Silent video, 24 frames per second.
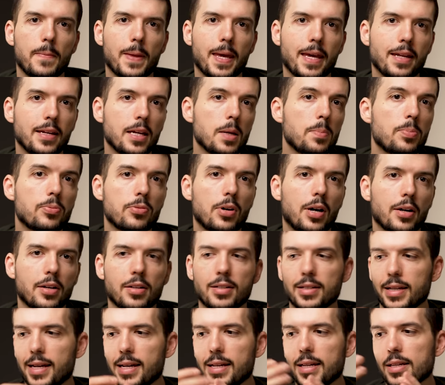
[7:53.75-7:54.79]
in a
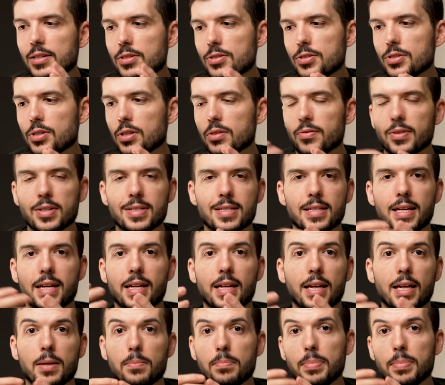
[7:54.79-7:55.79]
product, in a service, in a